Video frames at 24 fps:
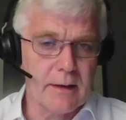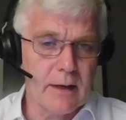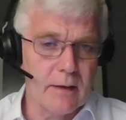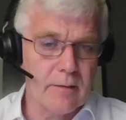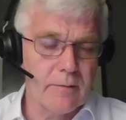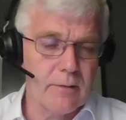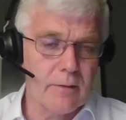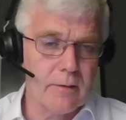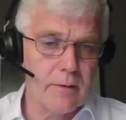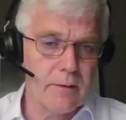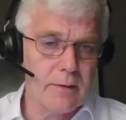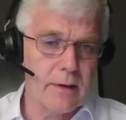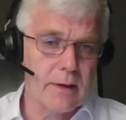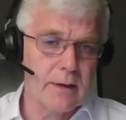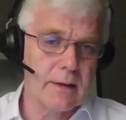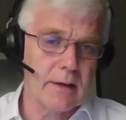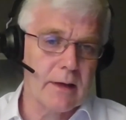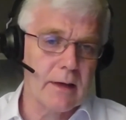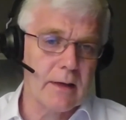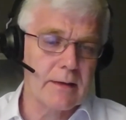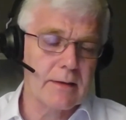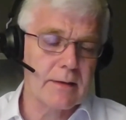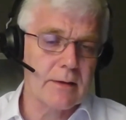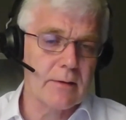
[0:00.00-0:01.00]
California in
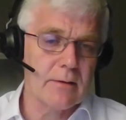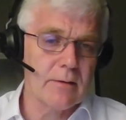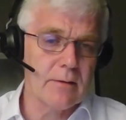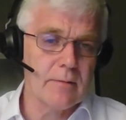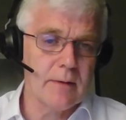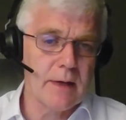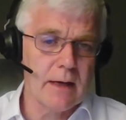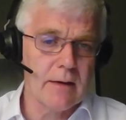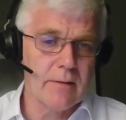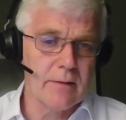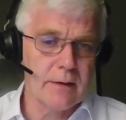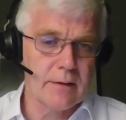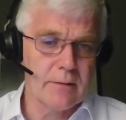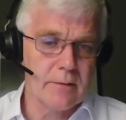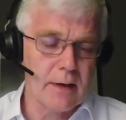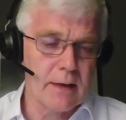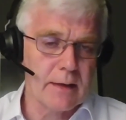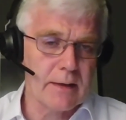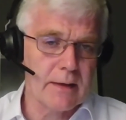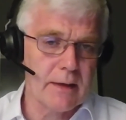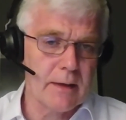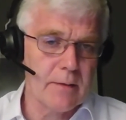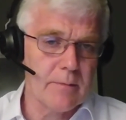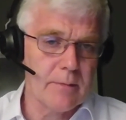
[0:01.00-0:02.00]
CAISO. We have it
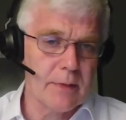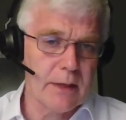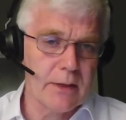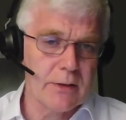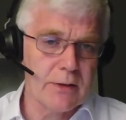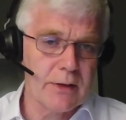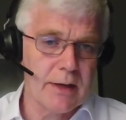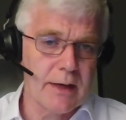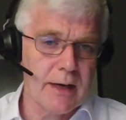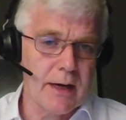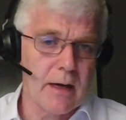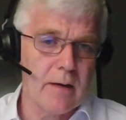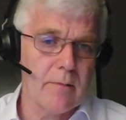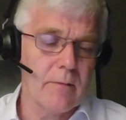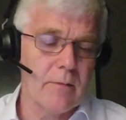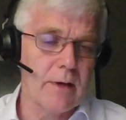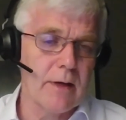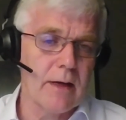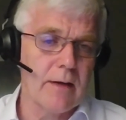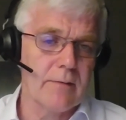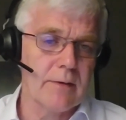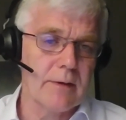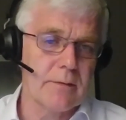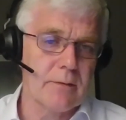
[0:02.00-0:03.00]
directly in PJM.
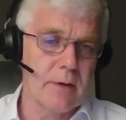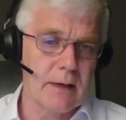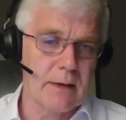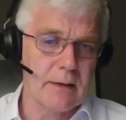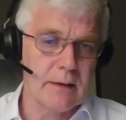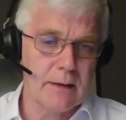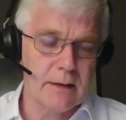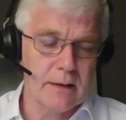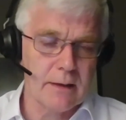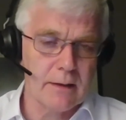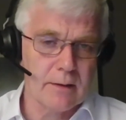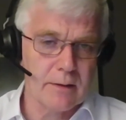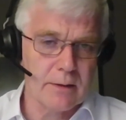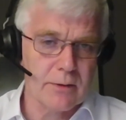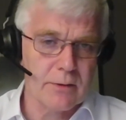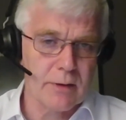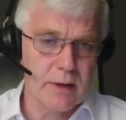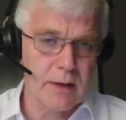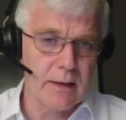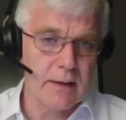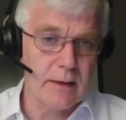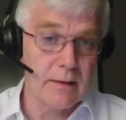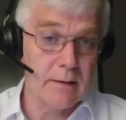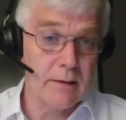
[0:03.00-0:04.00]
We have it directly in
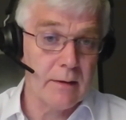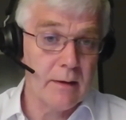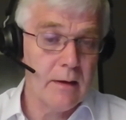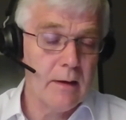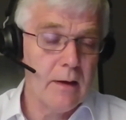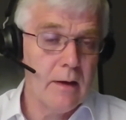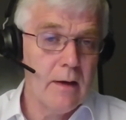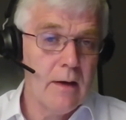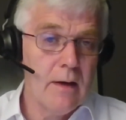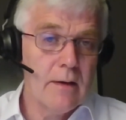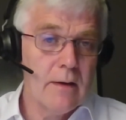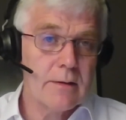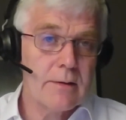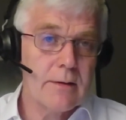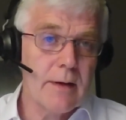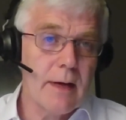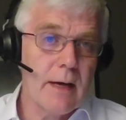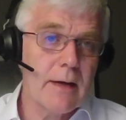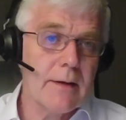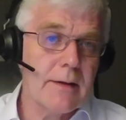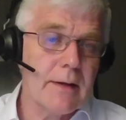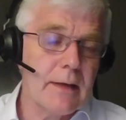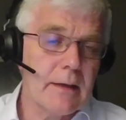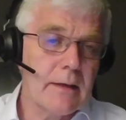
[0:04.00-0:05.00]
Australia. So
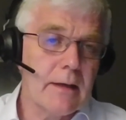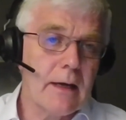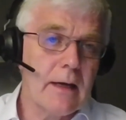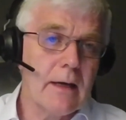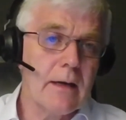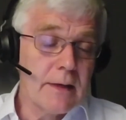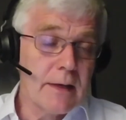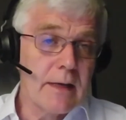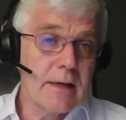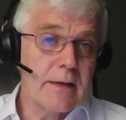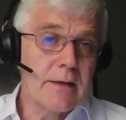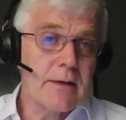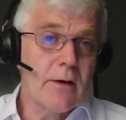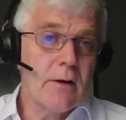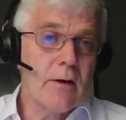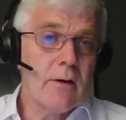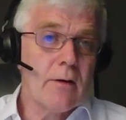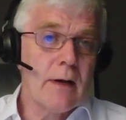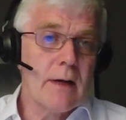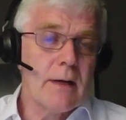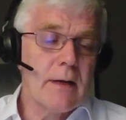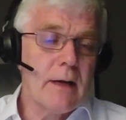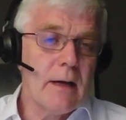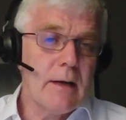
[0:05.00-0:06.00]
yeah, I think
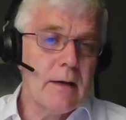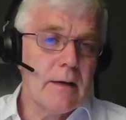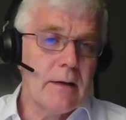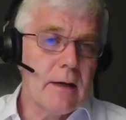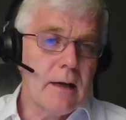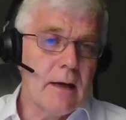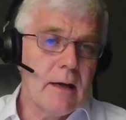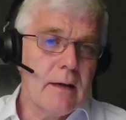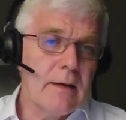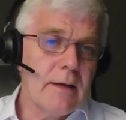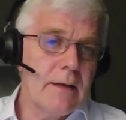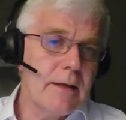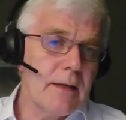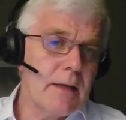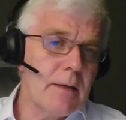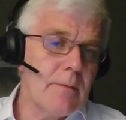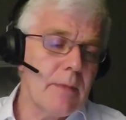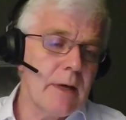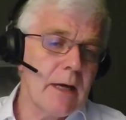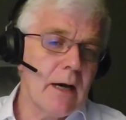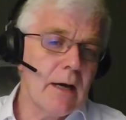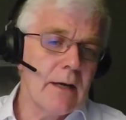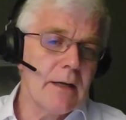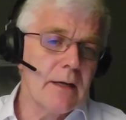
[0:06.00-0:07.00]
DSR and
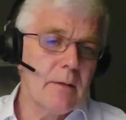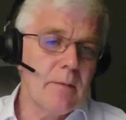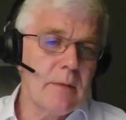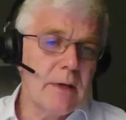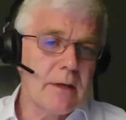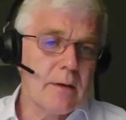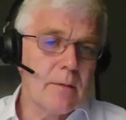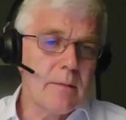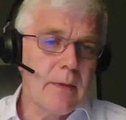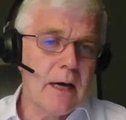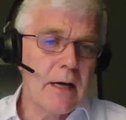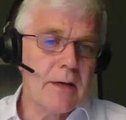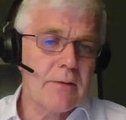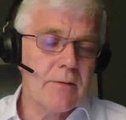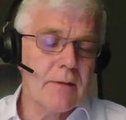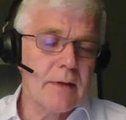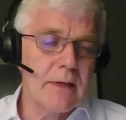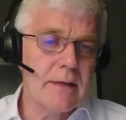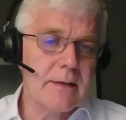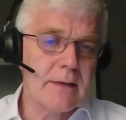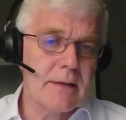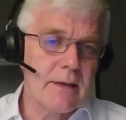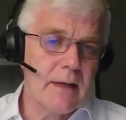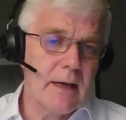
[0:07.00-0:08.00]
indeed behind the meter
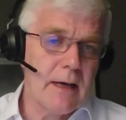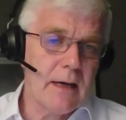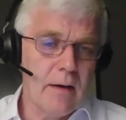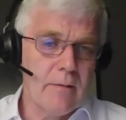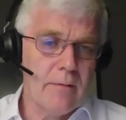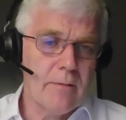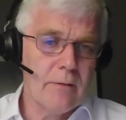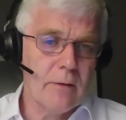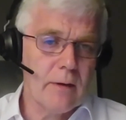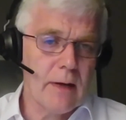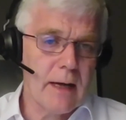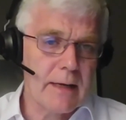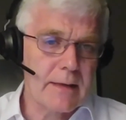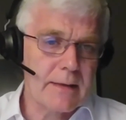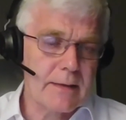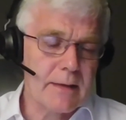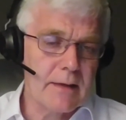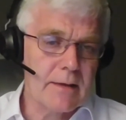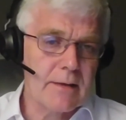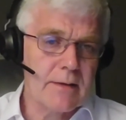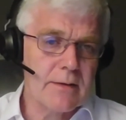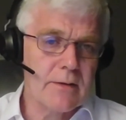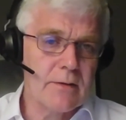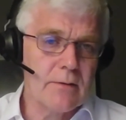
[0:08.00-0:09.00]
batteries have full
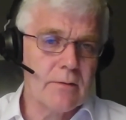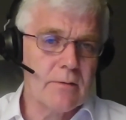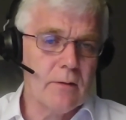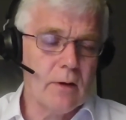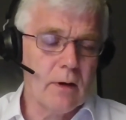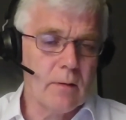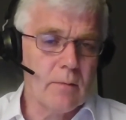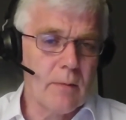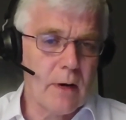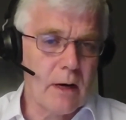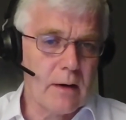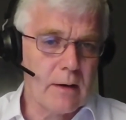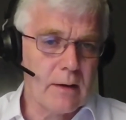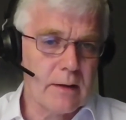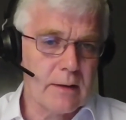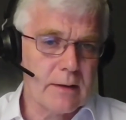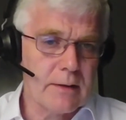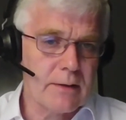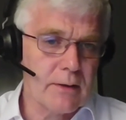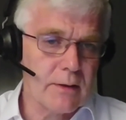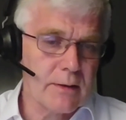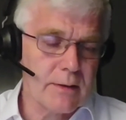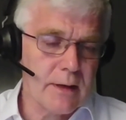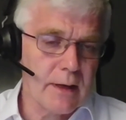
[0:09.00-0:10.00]
access to all
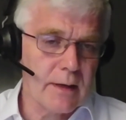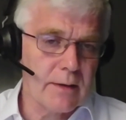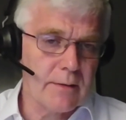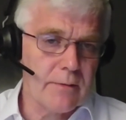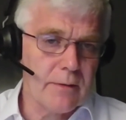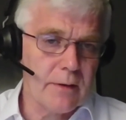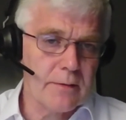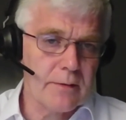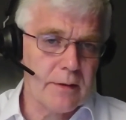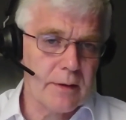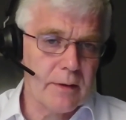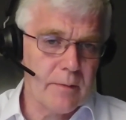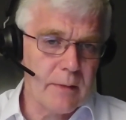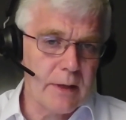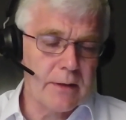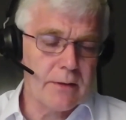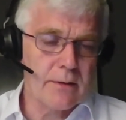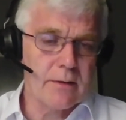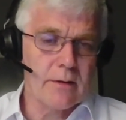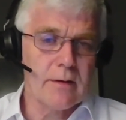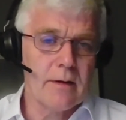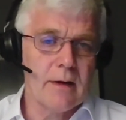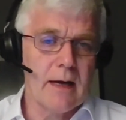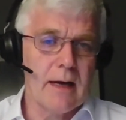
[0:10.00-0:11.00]
markets, just like front of the
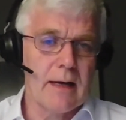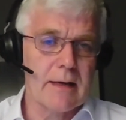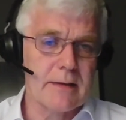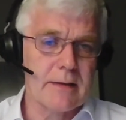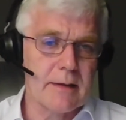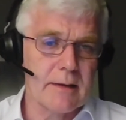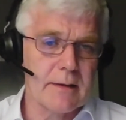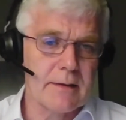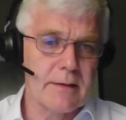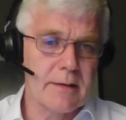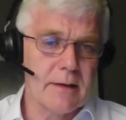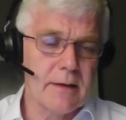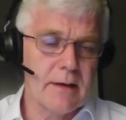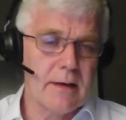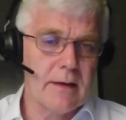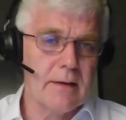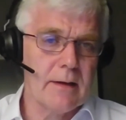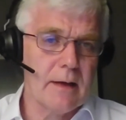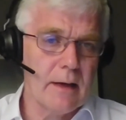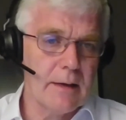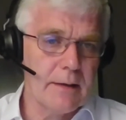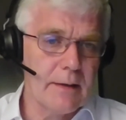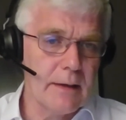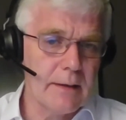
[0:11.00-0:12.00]
meter assets.
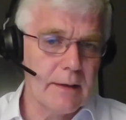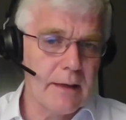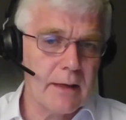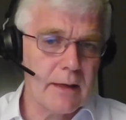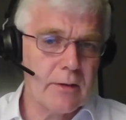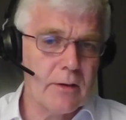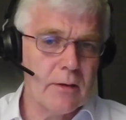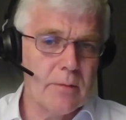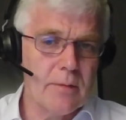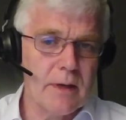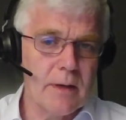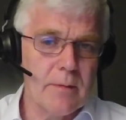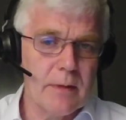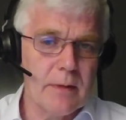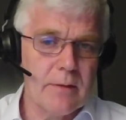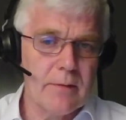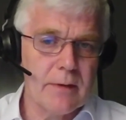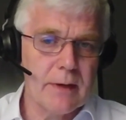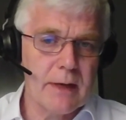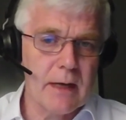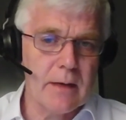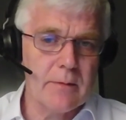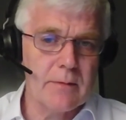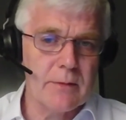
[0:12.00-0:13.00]
And I think that could be a bit of
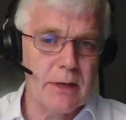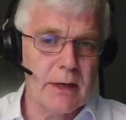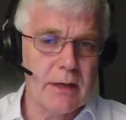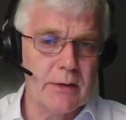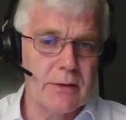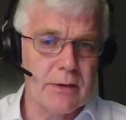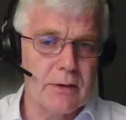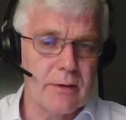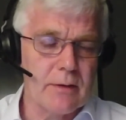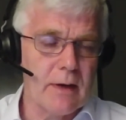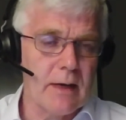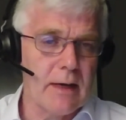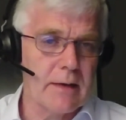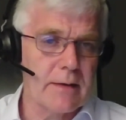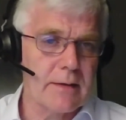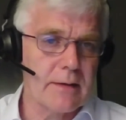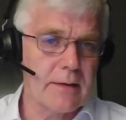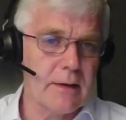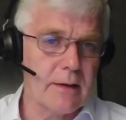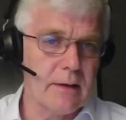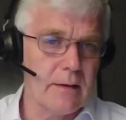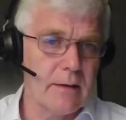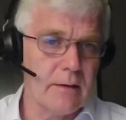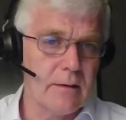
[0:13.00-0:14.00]
a game changer as
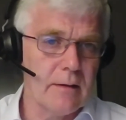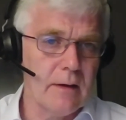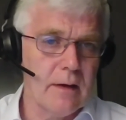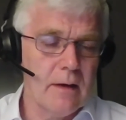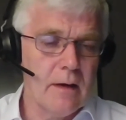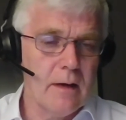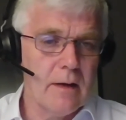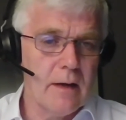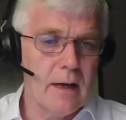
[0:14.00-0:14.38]
the